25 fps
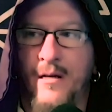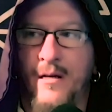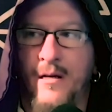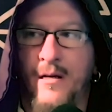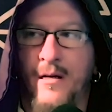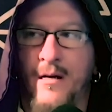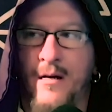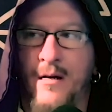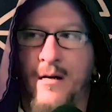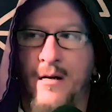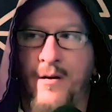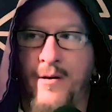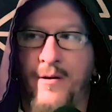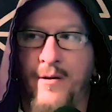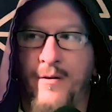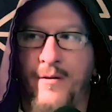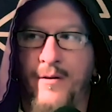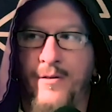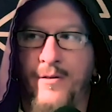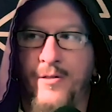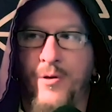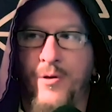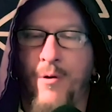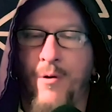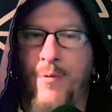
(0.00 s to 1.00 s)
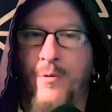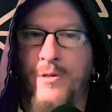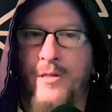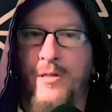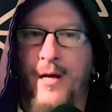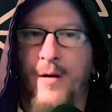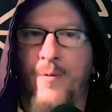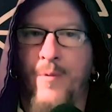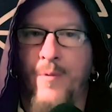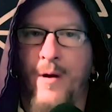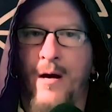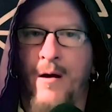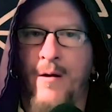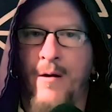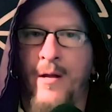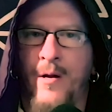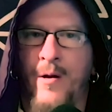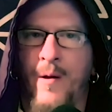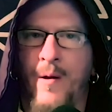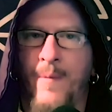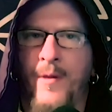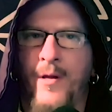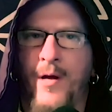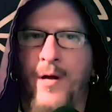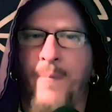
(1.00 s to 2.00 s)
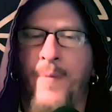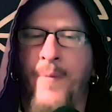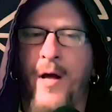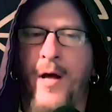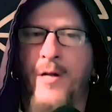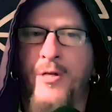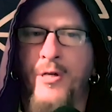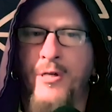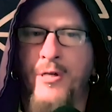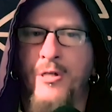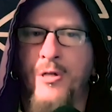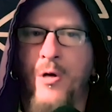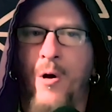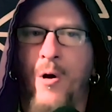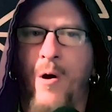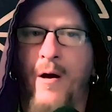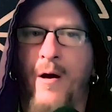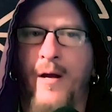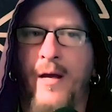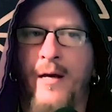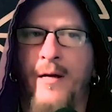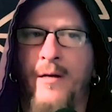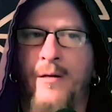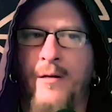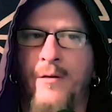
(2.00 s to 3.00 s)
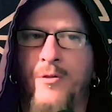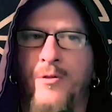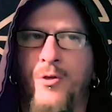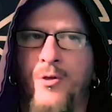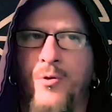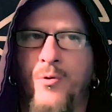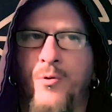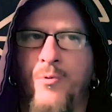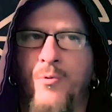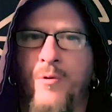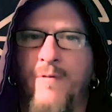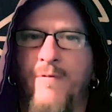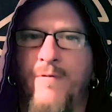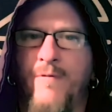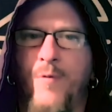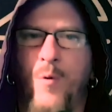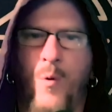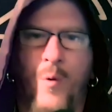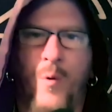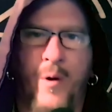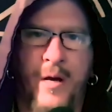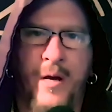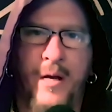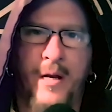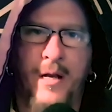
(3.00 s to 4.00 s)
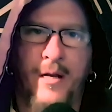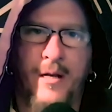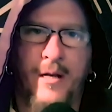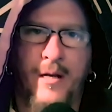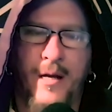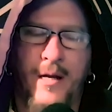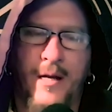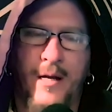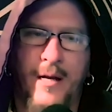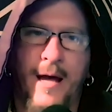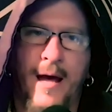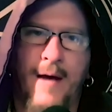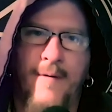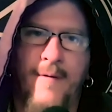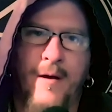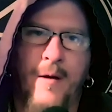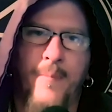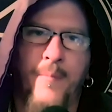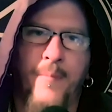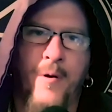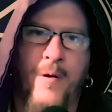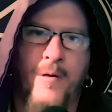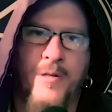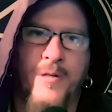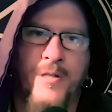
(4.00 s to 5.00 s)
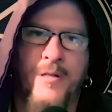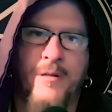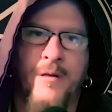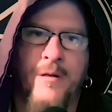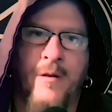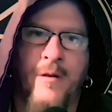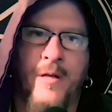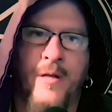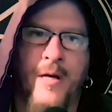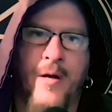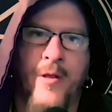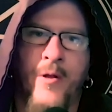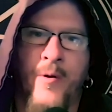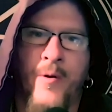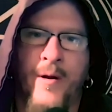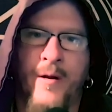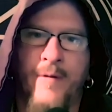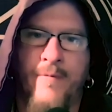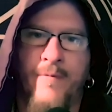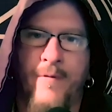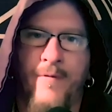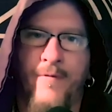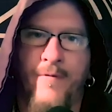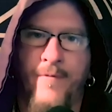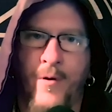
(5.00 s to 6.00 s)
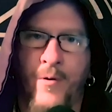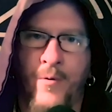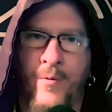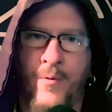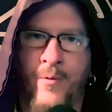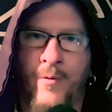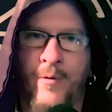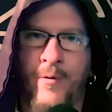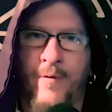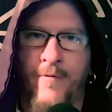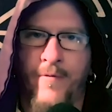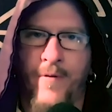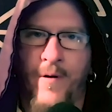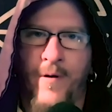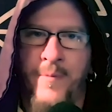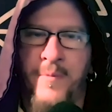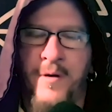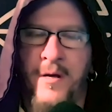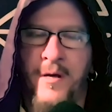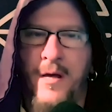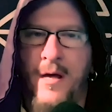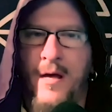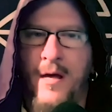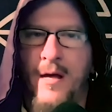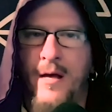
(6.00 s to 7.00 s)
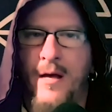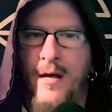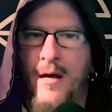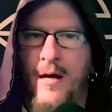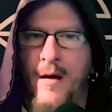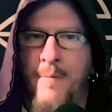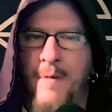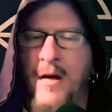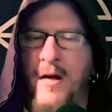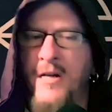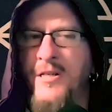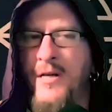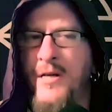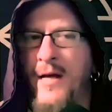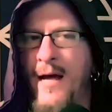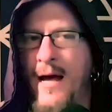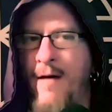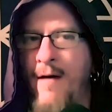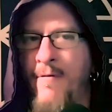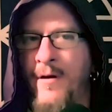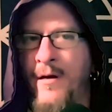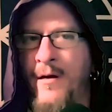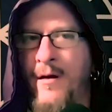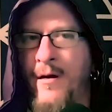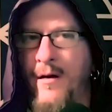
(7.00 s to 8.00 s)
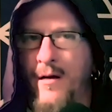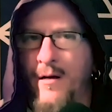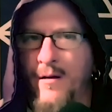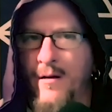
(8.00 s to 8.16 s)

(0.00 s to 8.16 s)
uh, so it was like, wow, you know, I'm, I'm not just talking to the void and, and having a person on the other end of the phone or in front of me. I'm actually having